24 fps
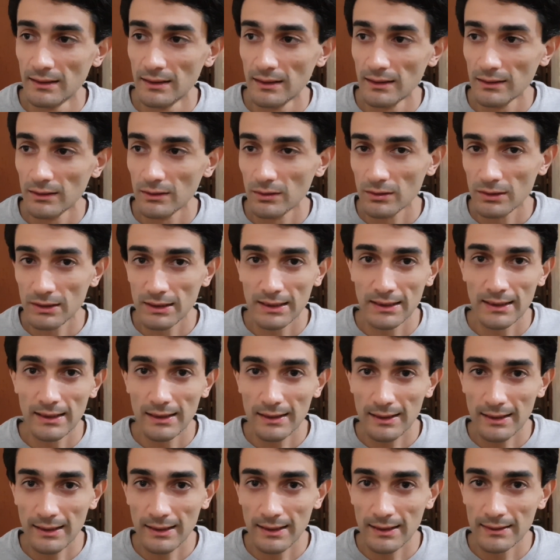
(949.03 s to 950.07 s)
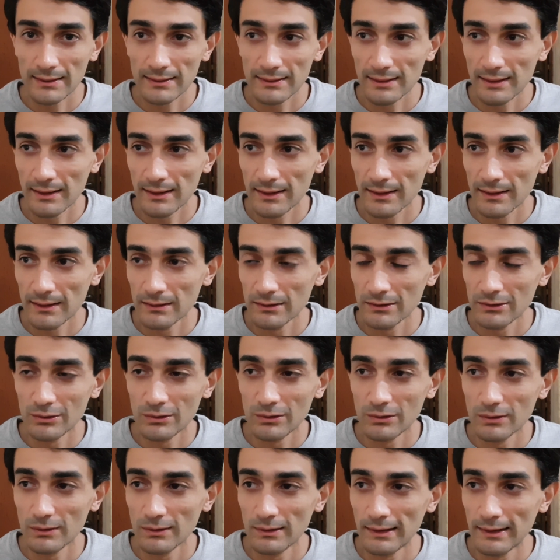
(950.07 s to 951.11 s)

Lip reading: Yogyakarta or